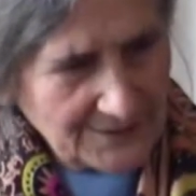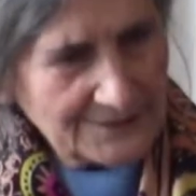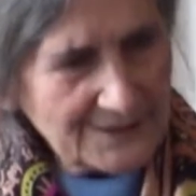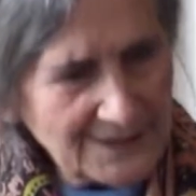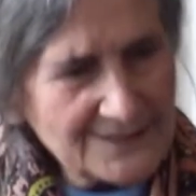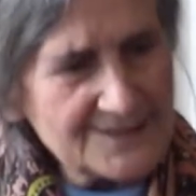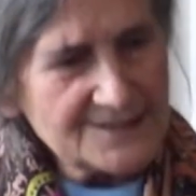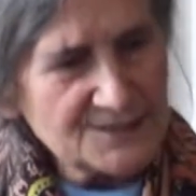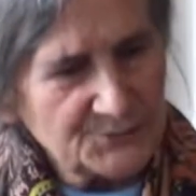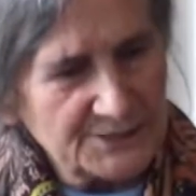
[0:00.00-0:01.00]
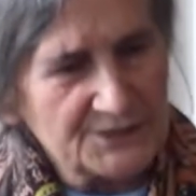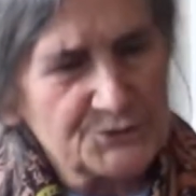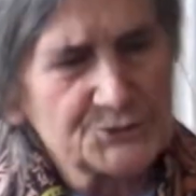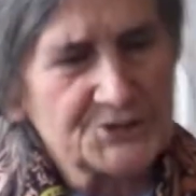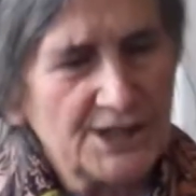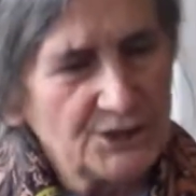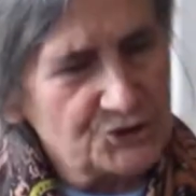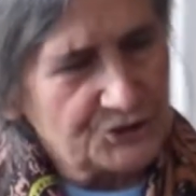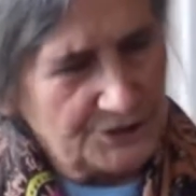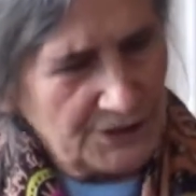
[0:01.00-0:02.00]
analysis of the
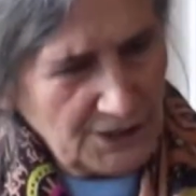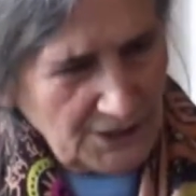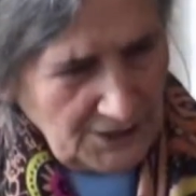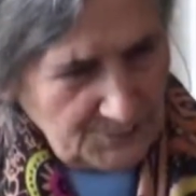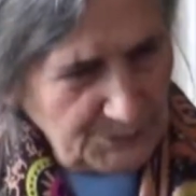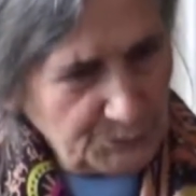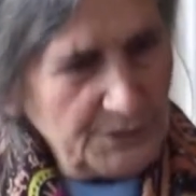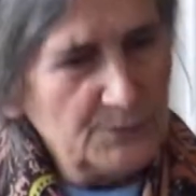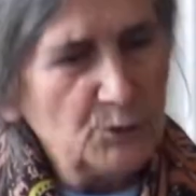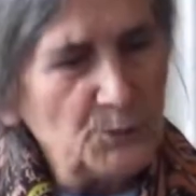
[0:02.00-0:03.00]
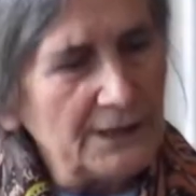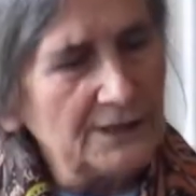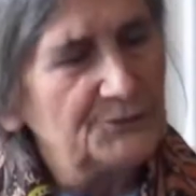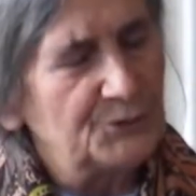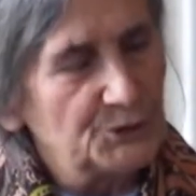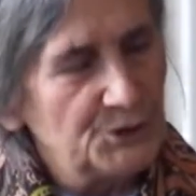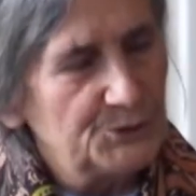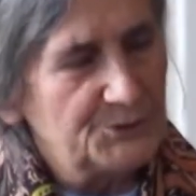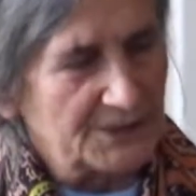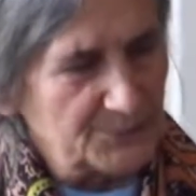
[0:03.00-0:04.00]
association between mobile phone
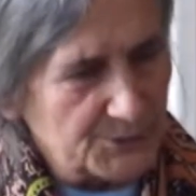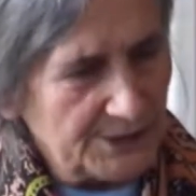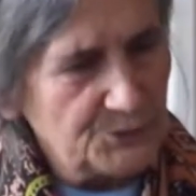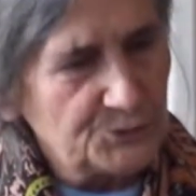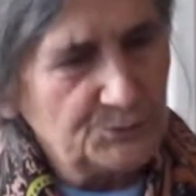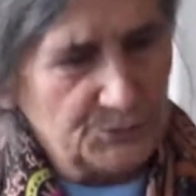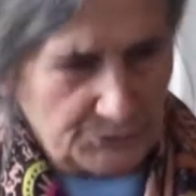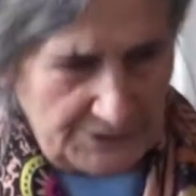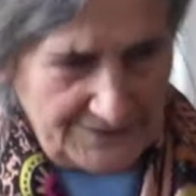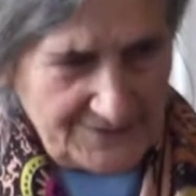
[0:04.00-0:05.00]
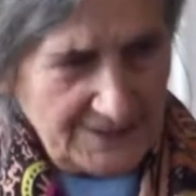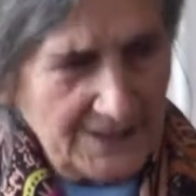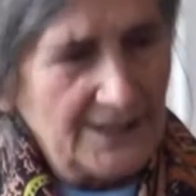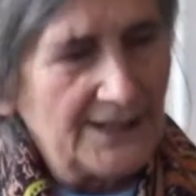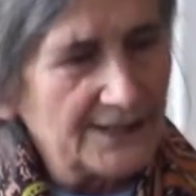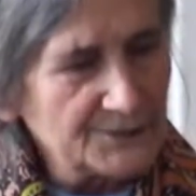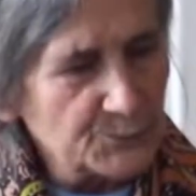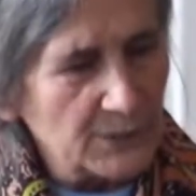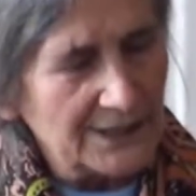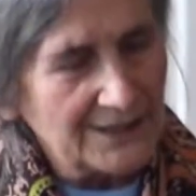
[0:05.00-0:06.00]
use and brain tumor risk,
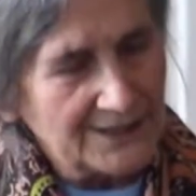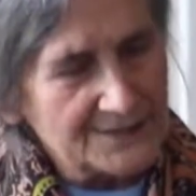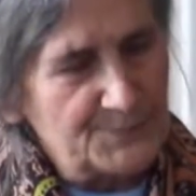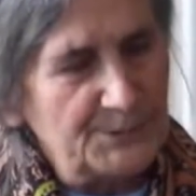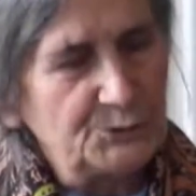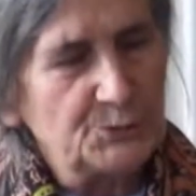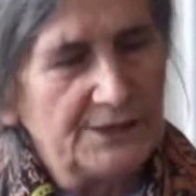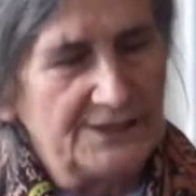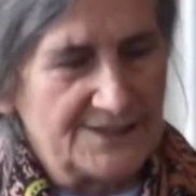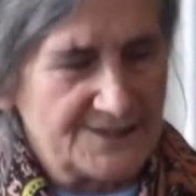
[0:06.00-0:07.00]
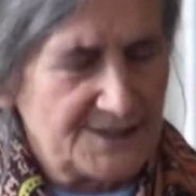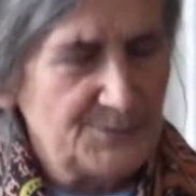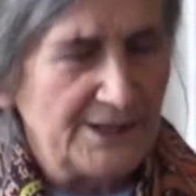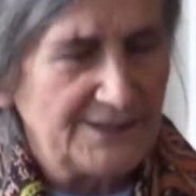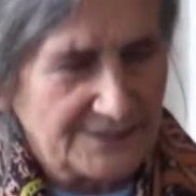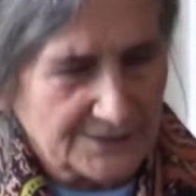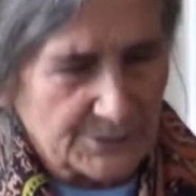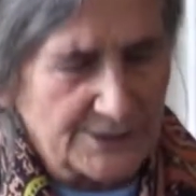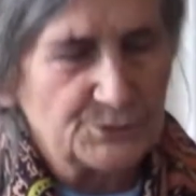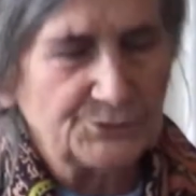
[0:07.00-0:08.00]
as well as between estimated
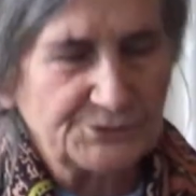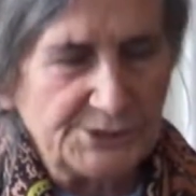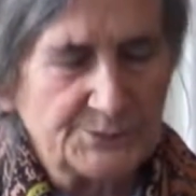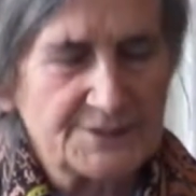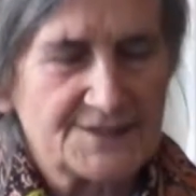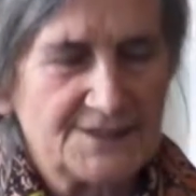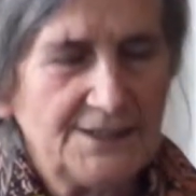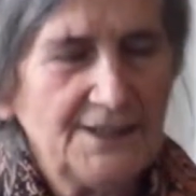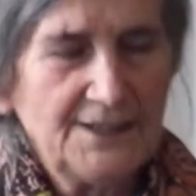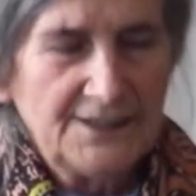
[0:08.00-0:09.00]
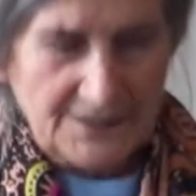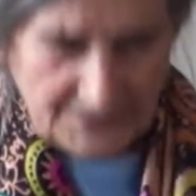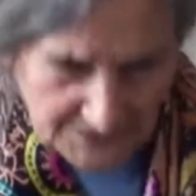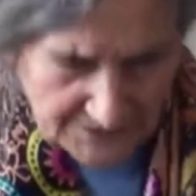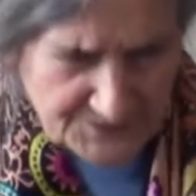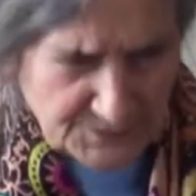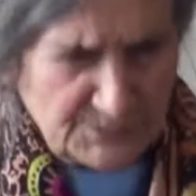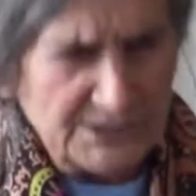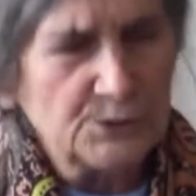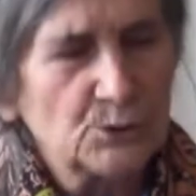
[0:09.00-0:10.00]
radio frequency and
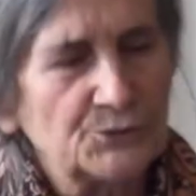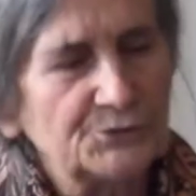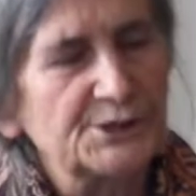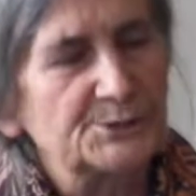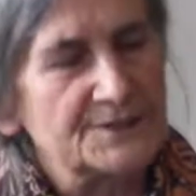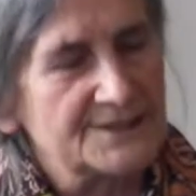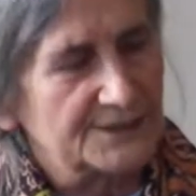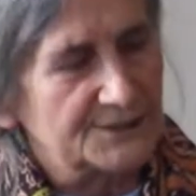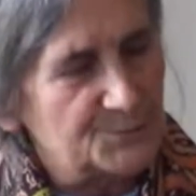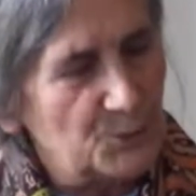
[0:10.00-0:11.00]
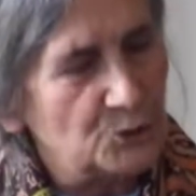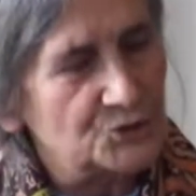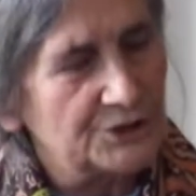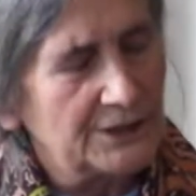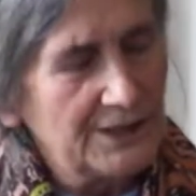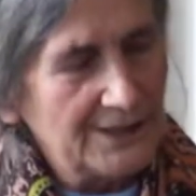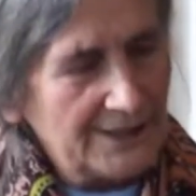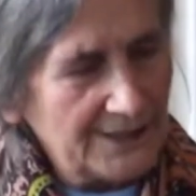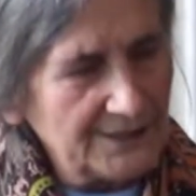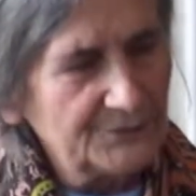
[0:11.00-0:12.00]
extremely low frequency exposure
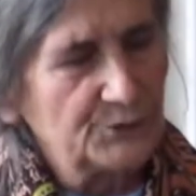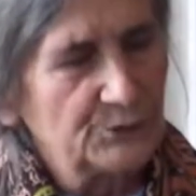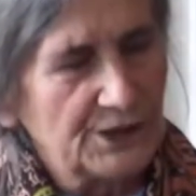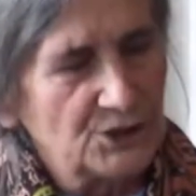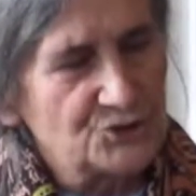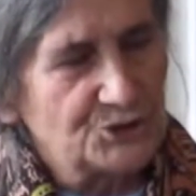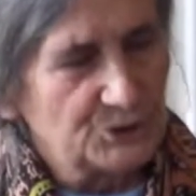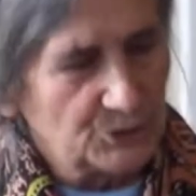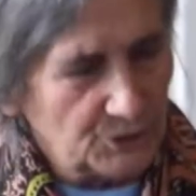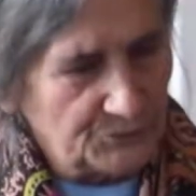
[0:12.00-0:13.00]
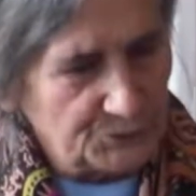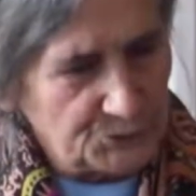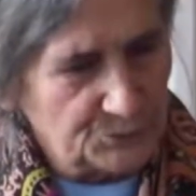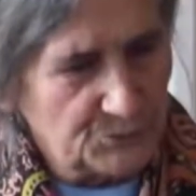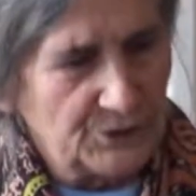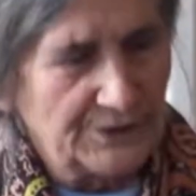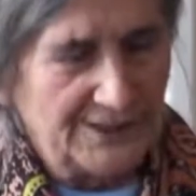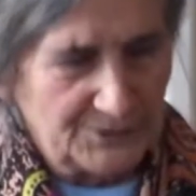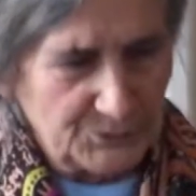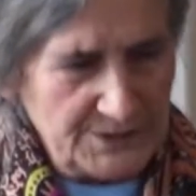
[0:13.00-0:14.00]
at the location of the tumor
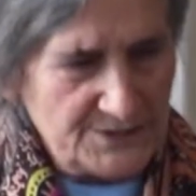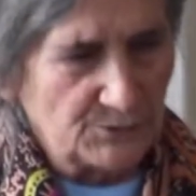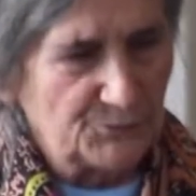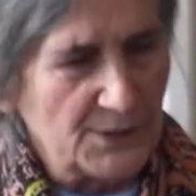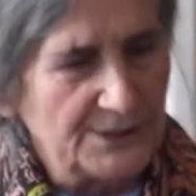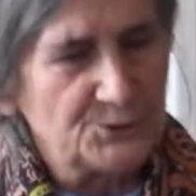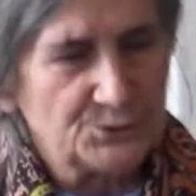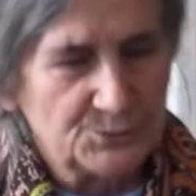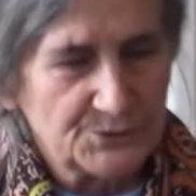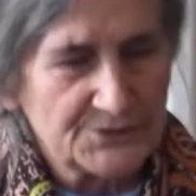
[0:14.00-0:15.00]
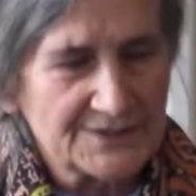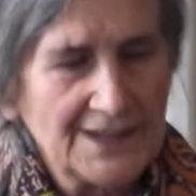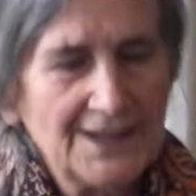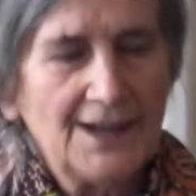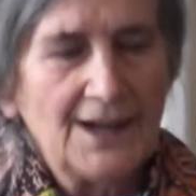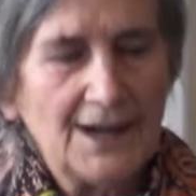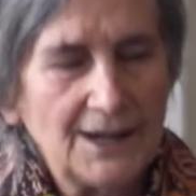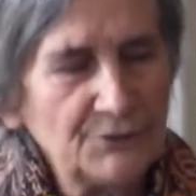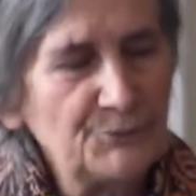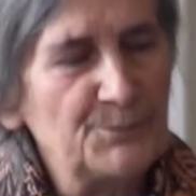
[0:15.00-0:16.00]
and risk of brain tumors,
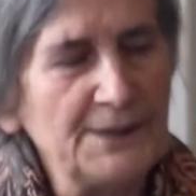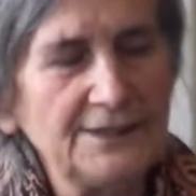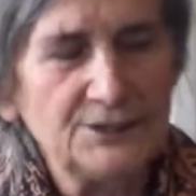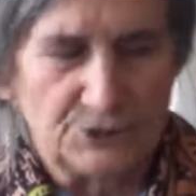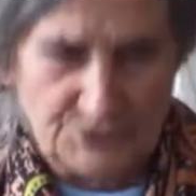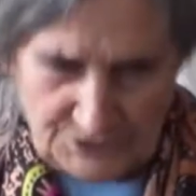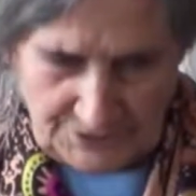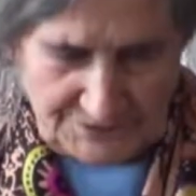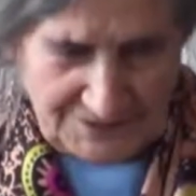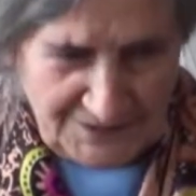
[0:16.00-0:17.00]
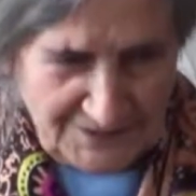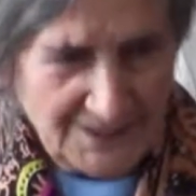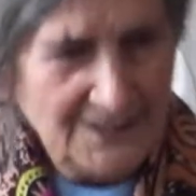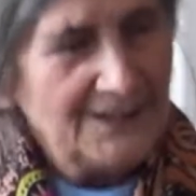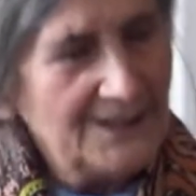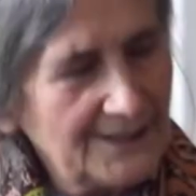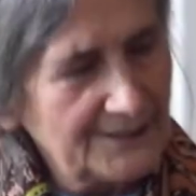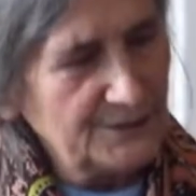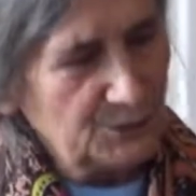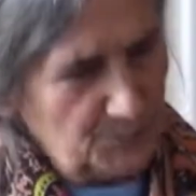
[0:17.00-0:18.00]
have been conducted,
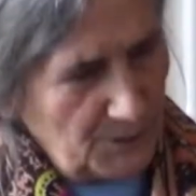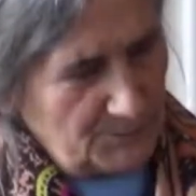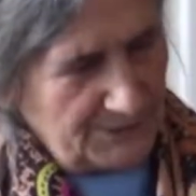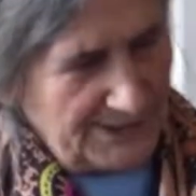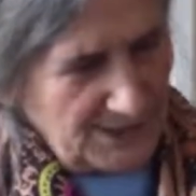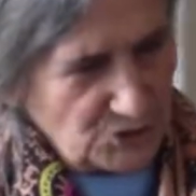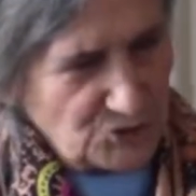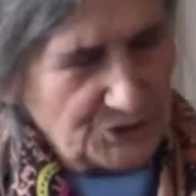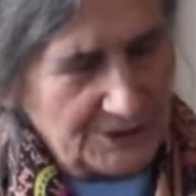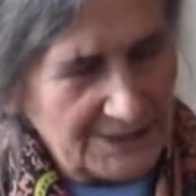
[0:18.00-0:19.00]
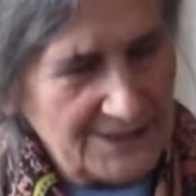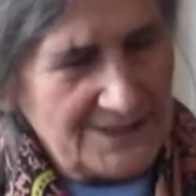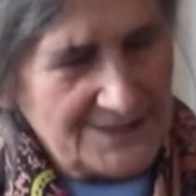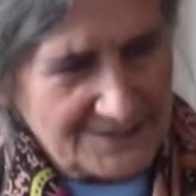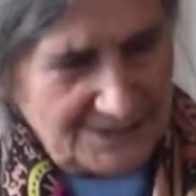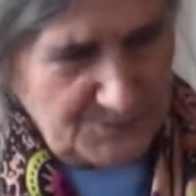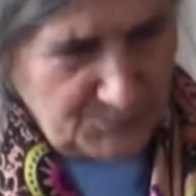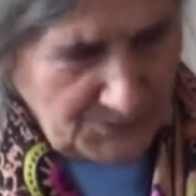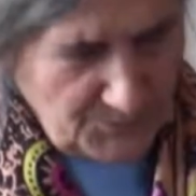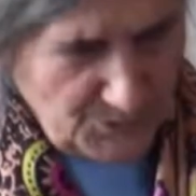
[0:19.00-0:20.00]
and a publication is in
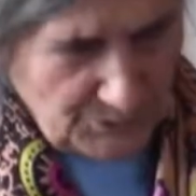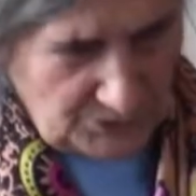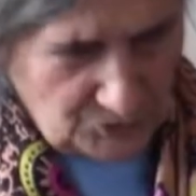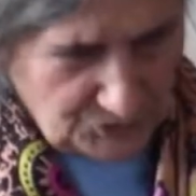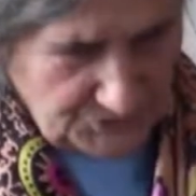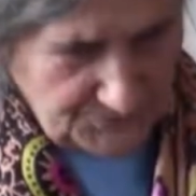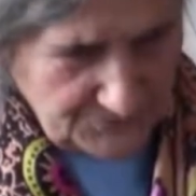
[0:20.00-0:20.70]
preparation.